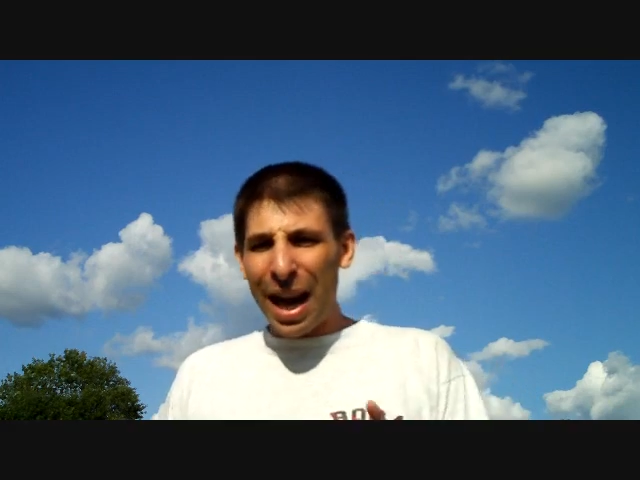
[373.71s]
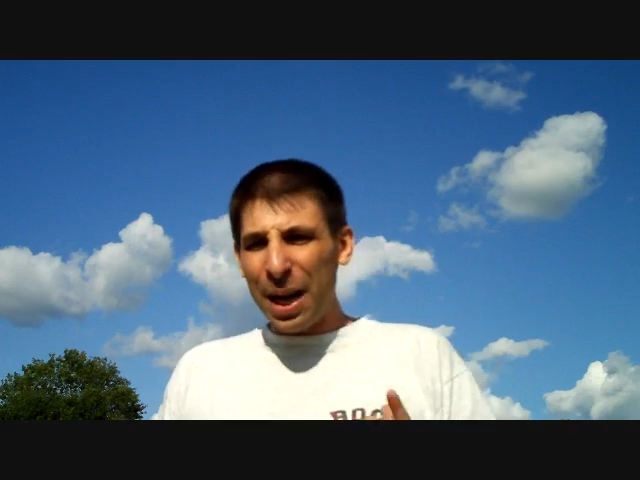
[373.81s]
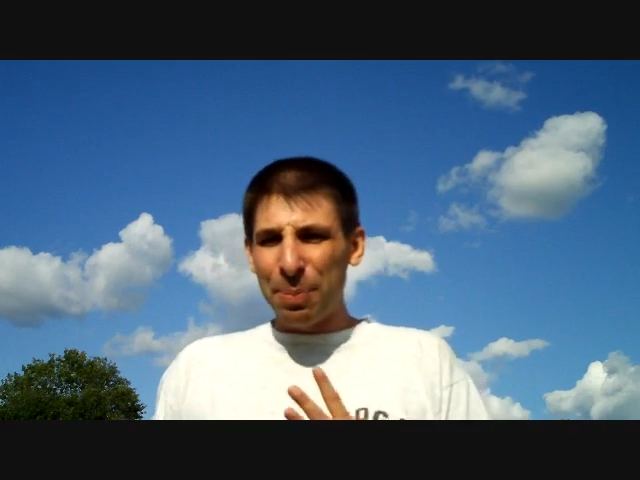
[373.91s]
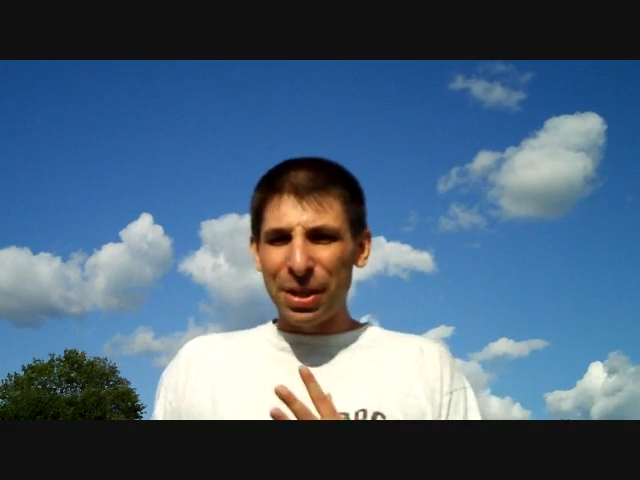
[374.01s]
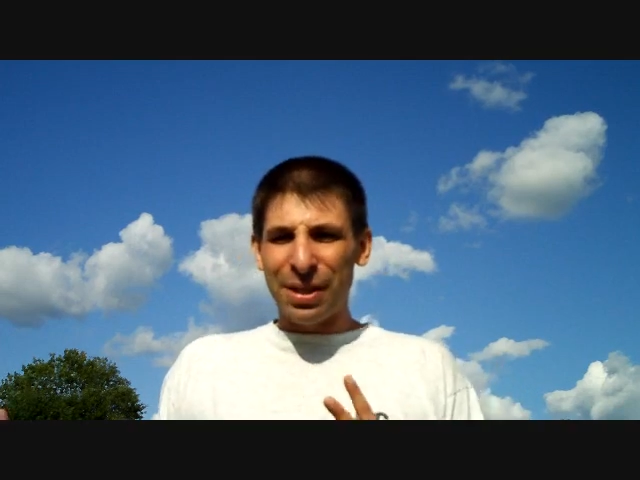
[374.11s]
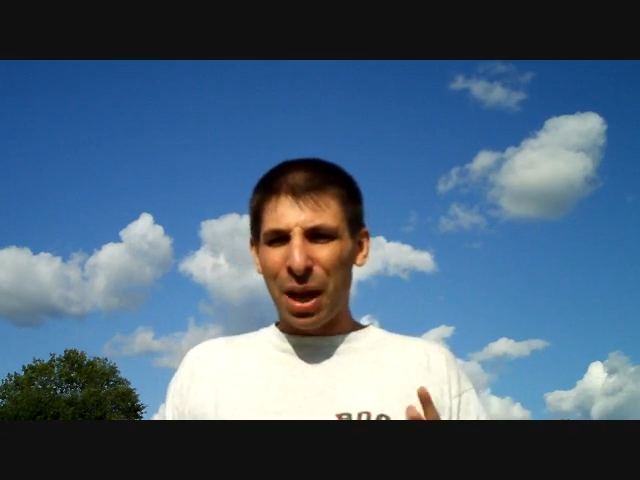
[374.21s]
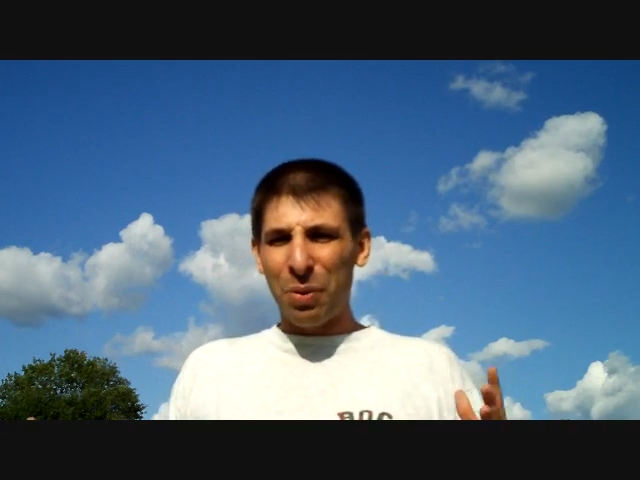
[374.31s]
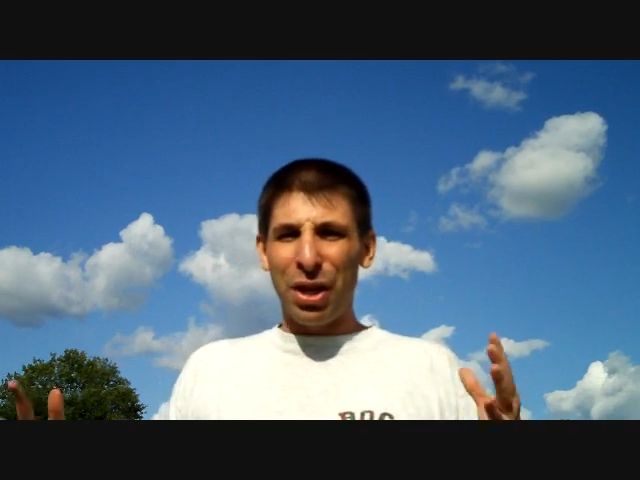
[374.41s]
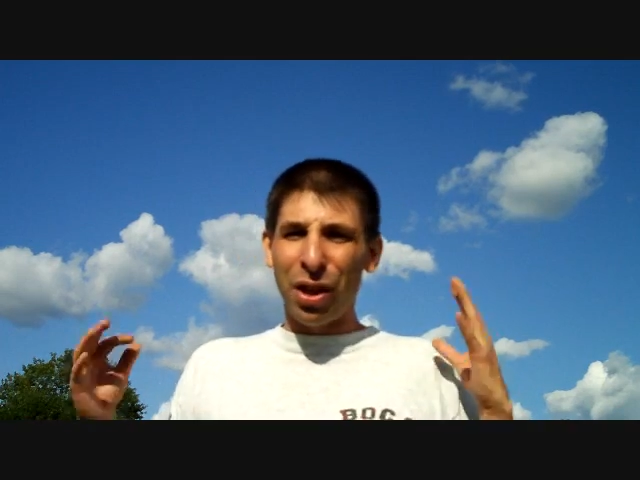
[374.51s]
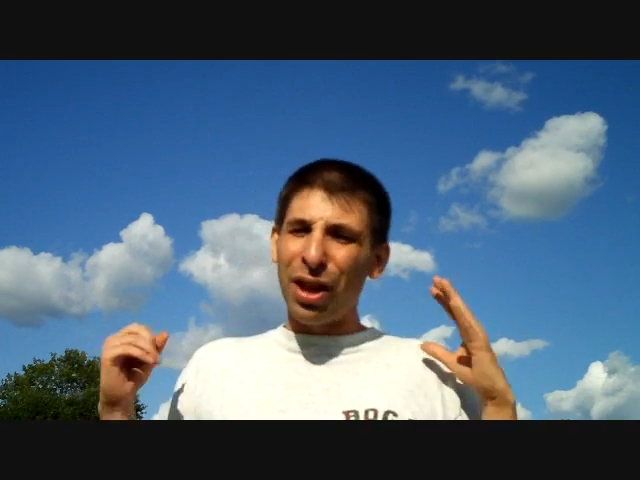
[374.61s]

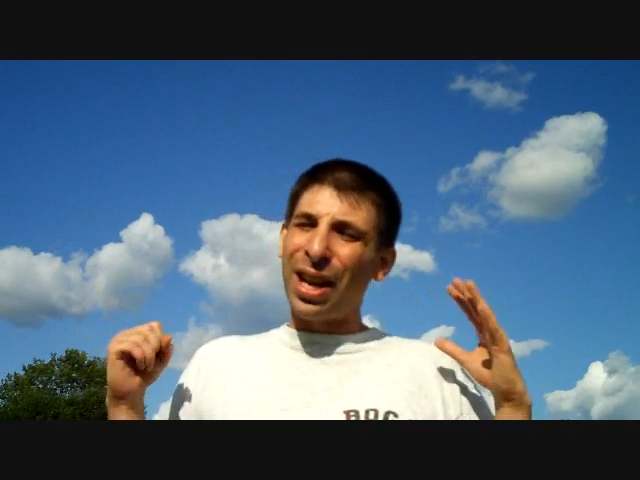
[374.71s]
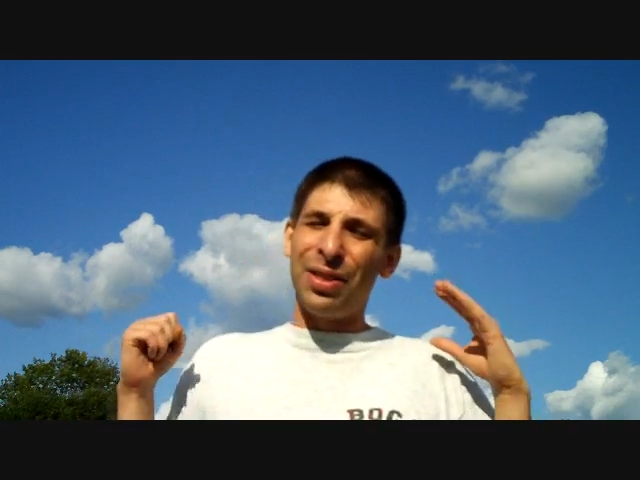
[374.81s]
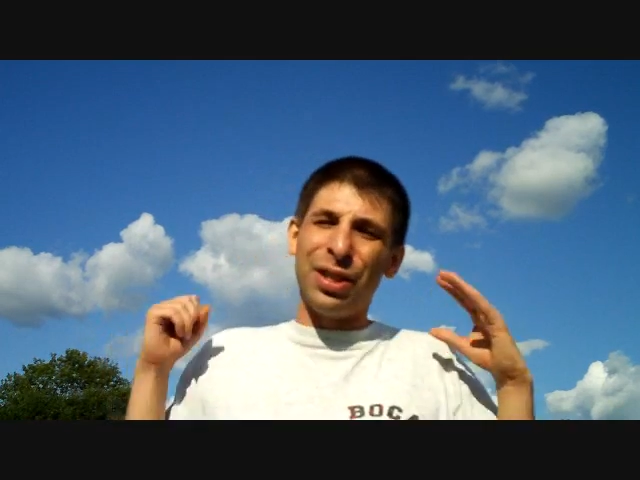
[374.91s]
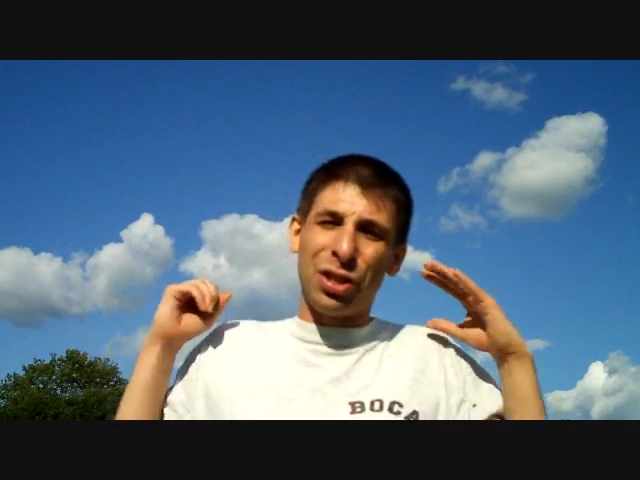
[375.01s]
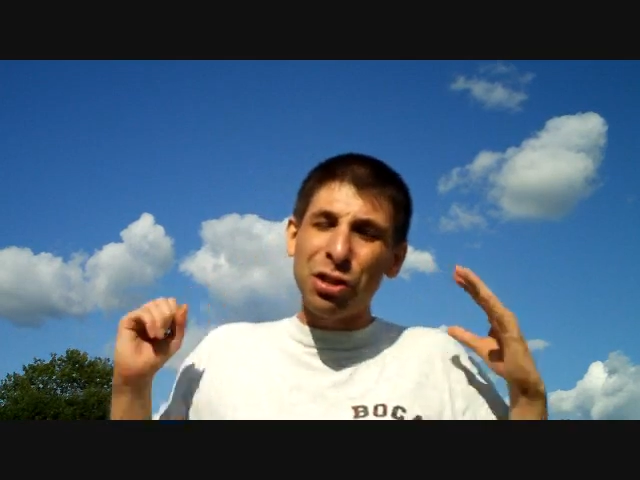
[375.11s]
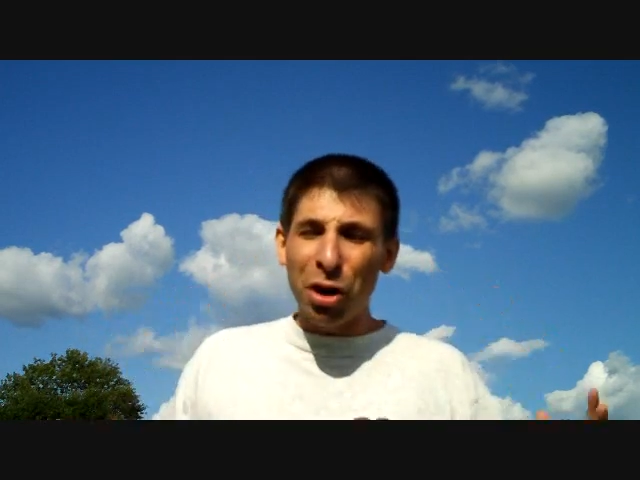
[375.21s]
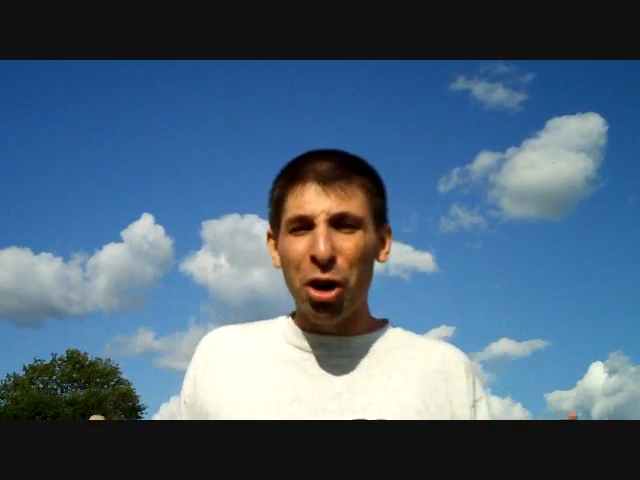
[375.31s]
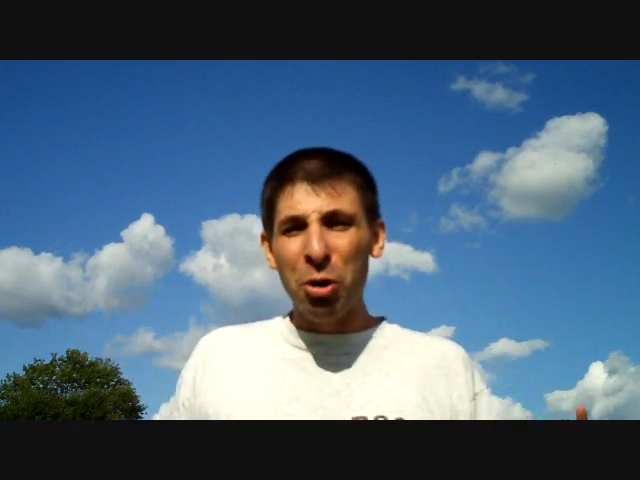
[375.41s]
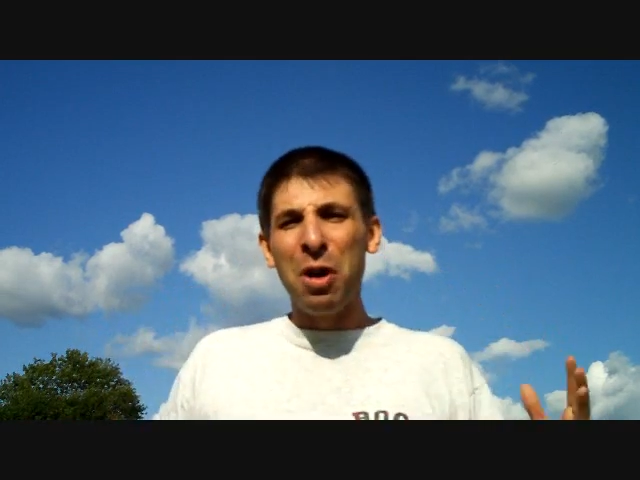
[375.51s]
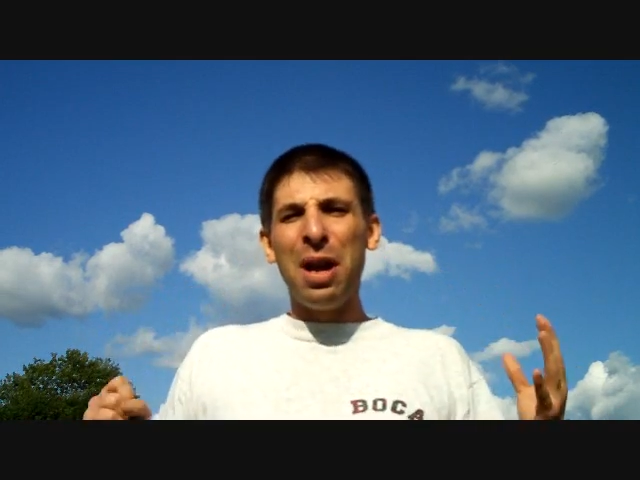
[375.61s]
80% when you look at the
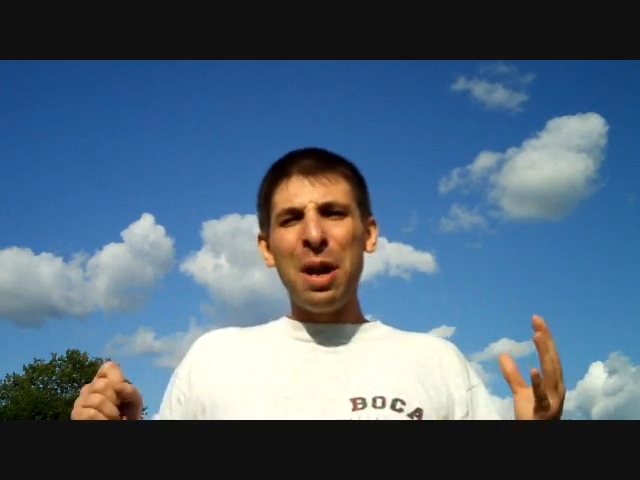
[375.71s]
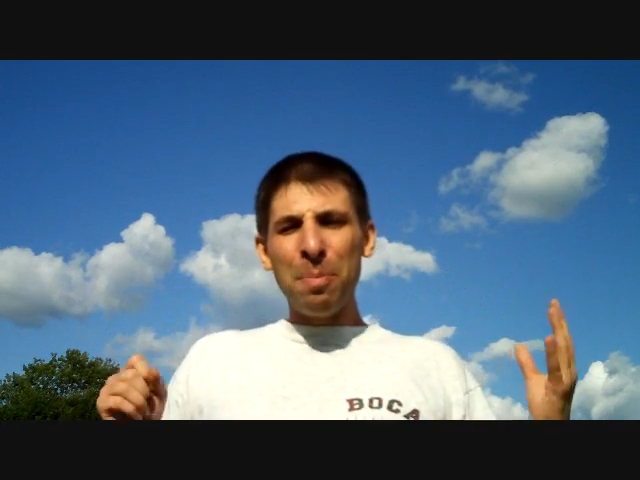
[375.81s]
true